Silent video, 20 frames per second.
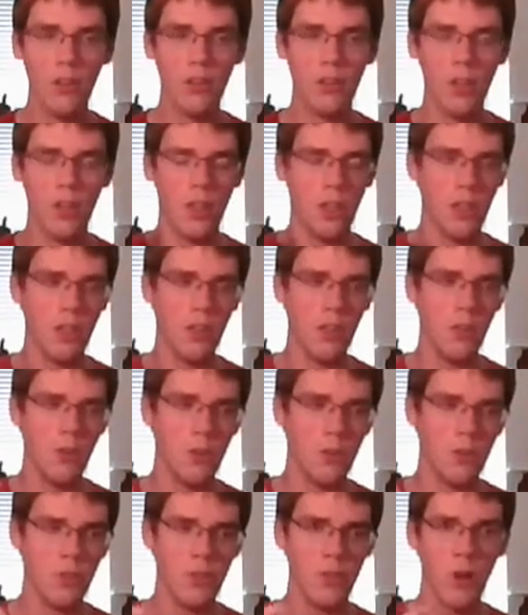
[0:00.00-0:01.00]
You can
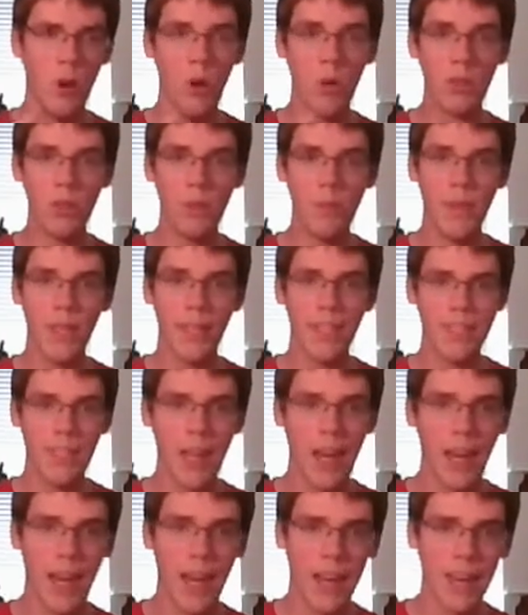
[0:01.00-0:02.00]
use ultimate
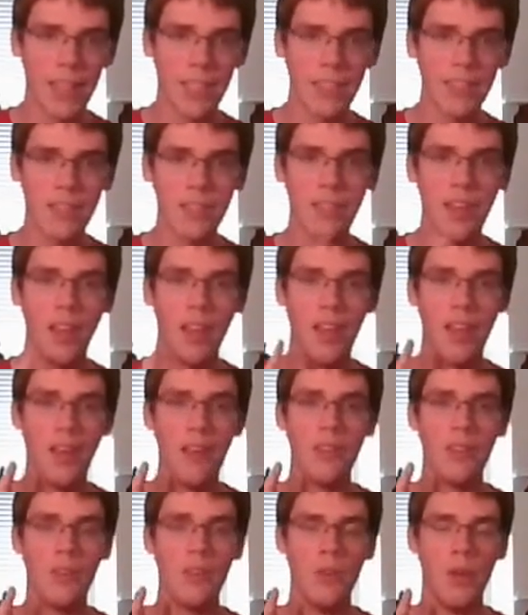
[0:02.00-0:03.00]
attacks.
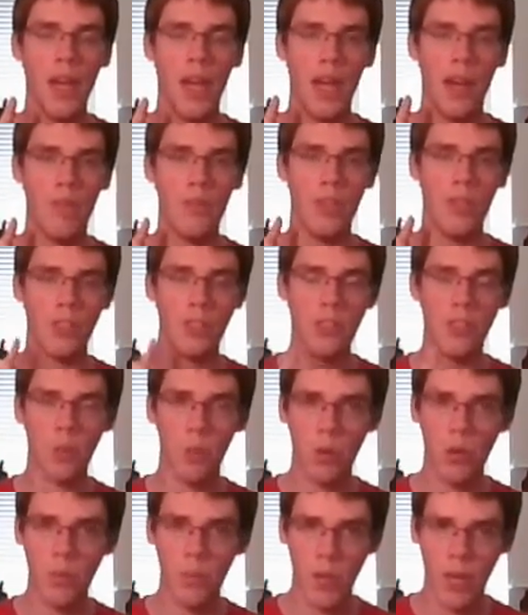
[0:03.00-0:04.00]
You have the
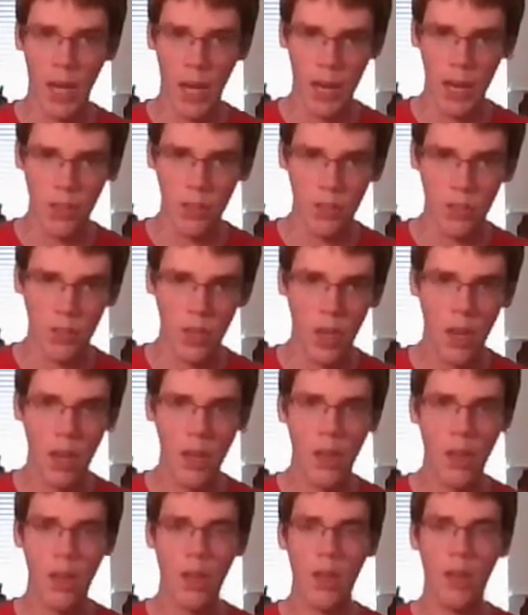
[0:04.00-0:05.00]
storm gauge,
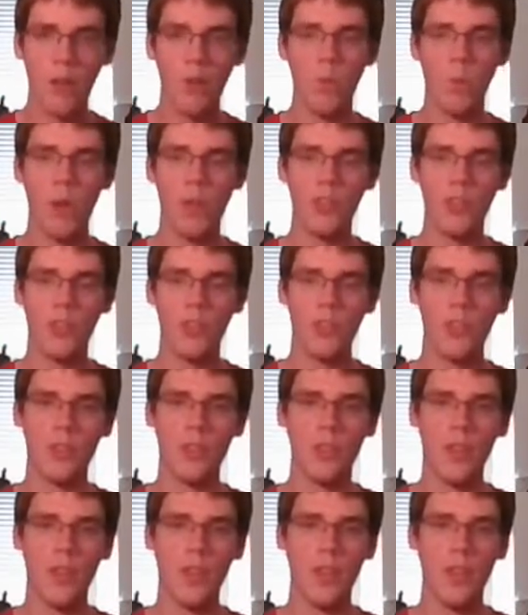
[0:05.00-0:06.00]

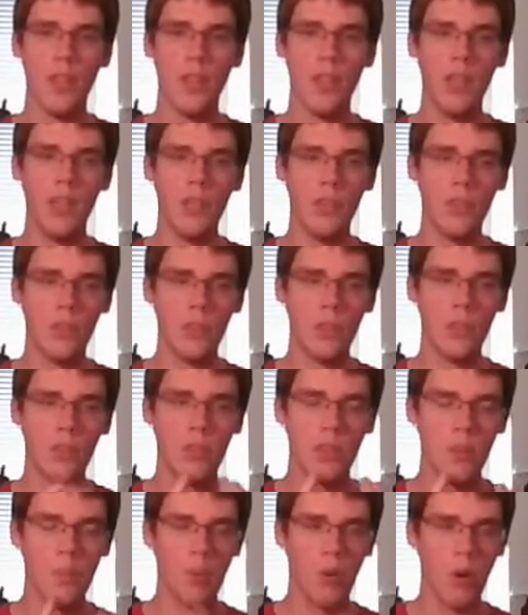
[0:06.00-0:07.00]
which each
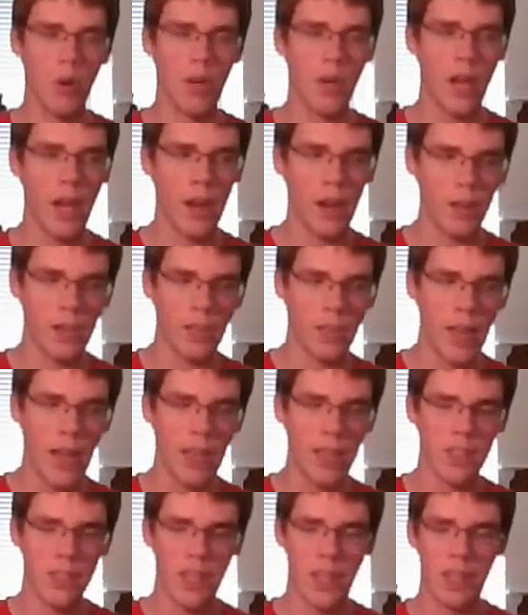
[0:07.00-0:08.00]
support character
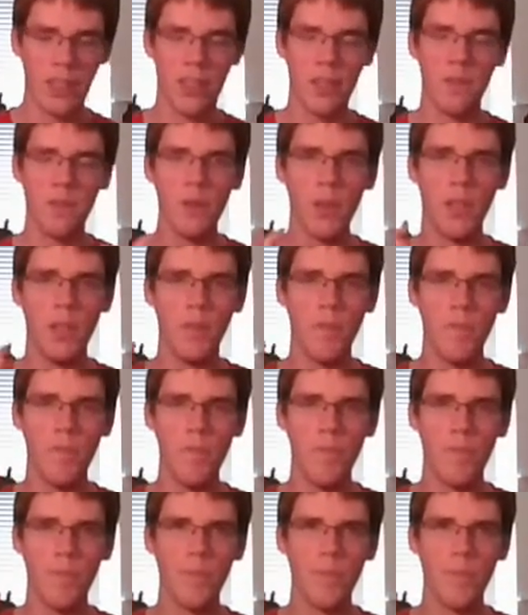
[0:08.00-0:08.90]
has a different